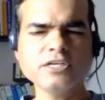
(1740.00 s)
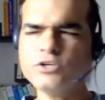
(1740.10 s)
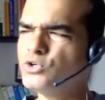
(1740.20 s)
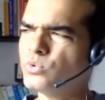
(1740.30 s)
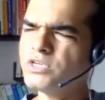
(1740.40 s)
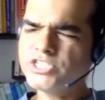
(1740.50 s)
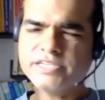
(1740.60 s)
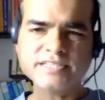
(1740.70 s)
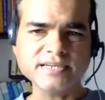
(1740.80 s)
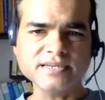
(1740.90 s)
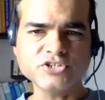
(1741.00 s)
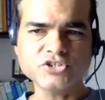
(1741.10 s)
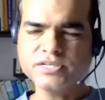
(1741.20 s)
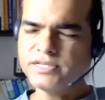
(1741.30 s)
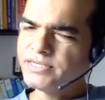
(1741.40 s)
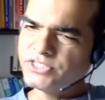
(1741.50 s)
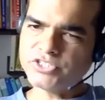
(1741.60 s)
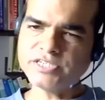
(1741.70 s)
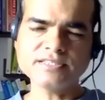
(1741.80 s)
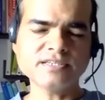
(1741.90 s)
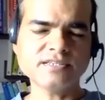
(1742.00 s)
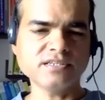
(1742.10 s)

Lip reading: You don't chase English. Chase the